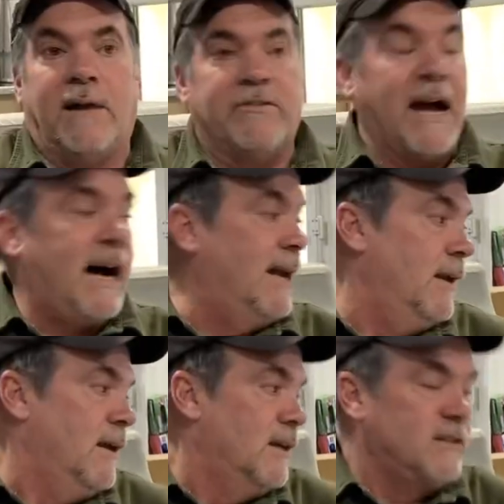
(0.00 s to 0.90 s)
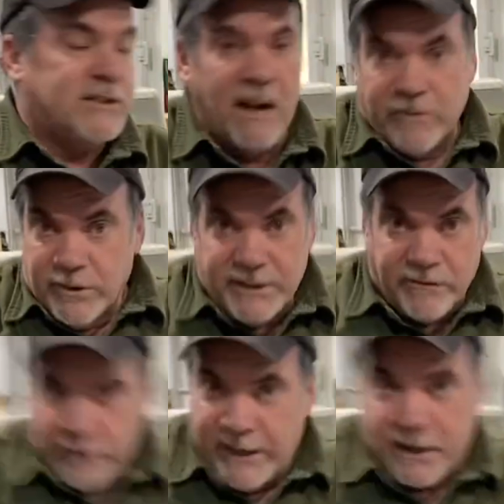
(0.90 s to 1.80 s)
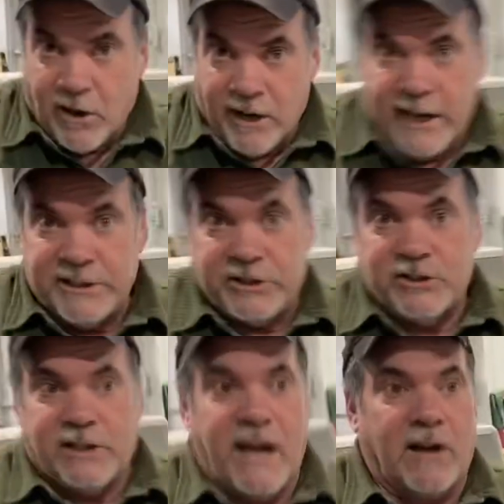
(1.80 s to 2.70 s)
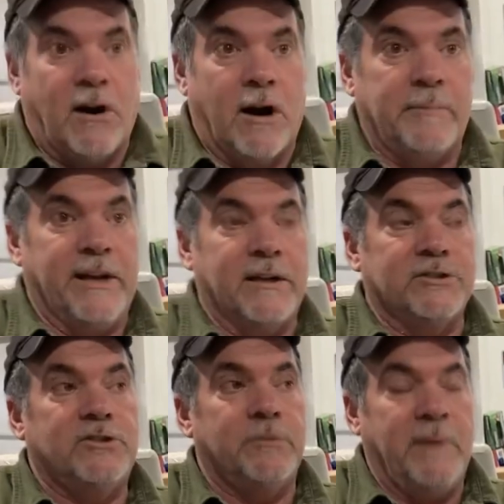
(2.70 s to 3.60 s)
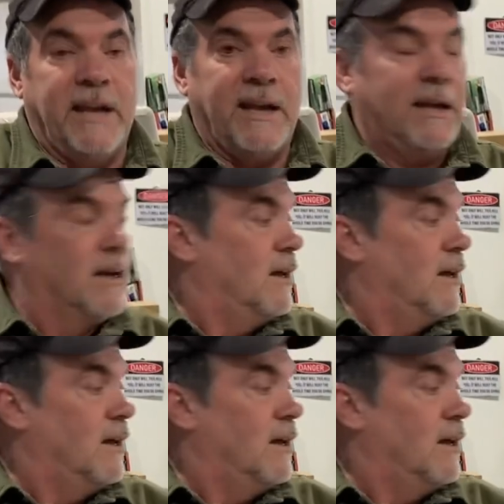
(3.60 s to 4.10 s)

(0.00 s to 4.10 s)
I've got several different incarnations of that car, because to me,